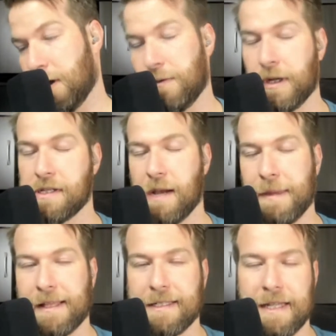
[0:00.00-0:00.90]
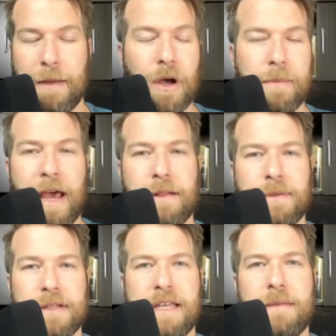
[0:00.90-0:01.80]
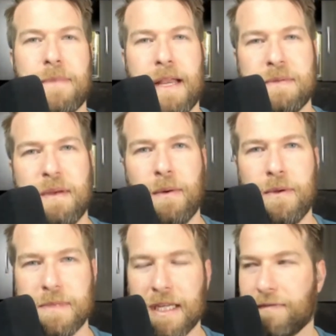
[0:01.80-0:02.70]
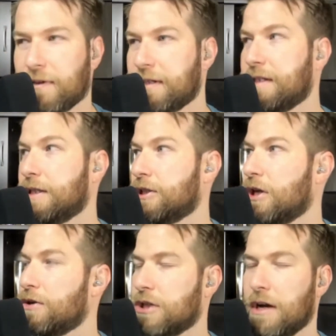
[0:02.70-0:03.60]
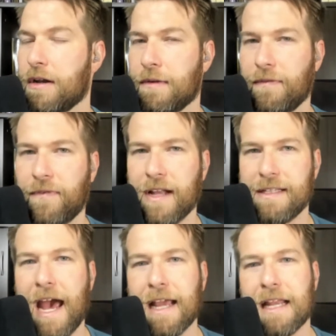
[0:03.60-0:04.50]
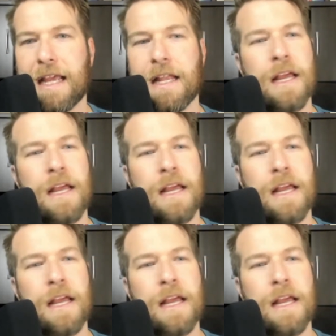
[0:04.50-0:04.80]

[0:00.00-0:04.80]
We're going to talk about that today. Welcome to How to Build a Tent. My name is Matt Williams. Thank you for listening to the show, sharing it with a friend, tagging it.